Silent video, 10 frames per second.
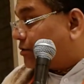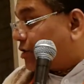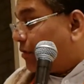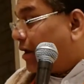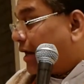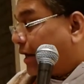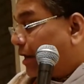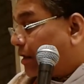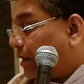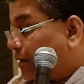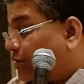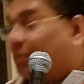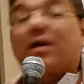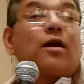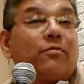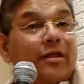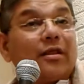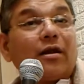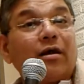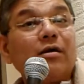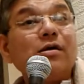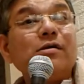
Shravana Kirtana Smarana Vandana.